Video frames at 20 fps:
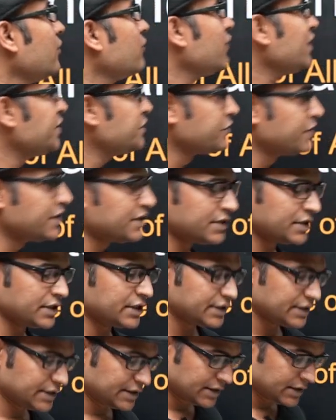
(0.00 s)
first reason
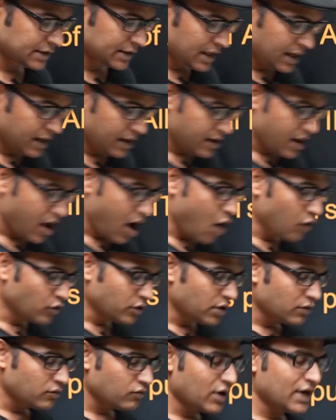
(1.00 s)
is, out
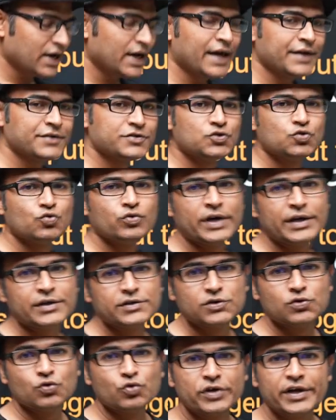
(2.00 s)
of 1 lakh
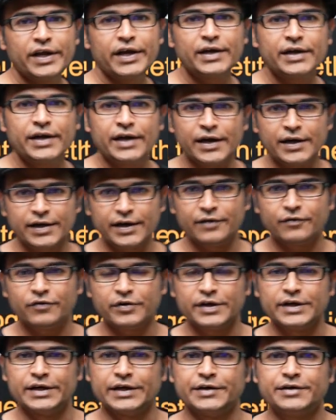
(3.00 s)
students who take GATE
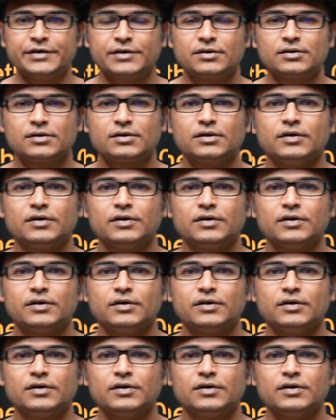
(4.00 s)
every year,